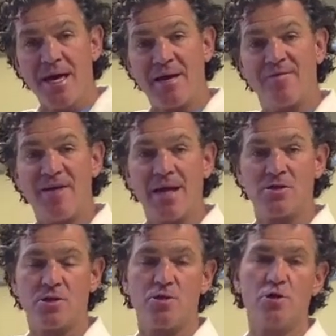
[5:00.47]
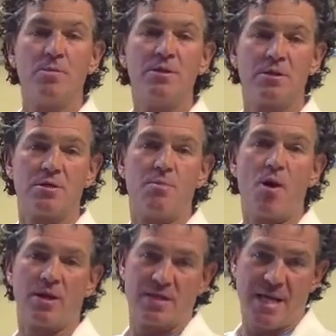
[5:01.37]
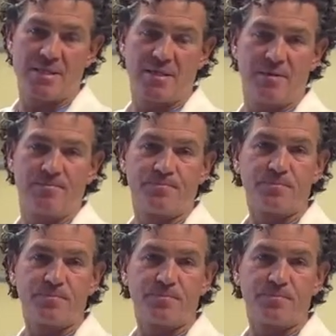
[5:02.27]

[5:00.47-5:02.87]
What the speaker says: advance the tube into the small intestine.